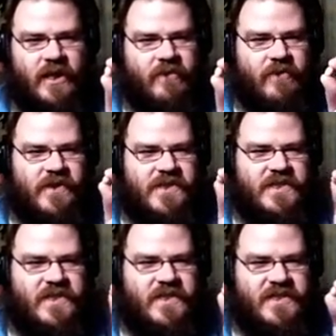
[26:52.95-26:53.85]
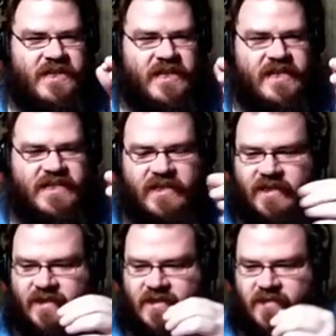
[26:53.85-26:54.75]
versus Stinky
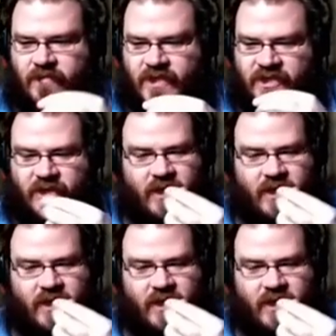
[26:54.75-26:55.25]
Socks, which,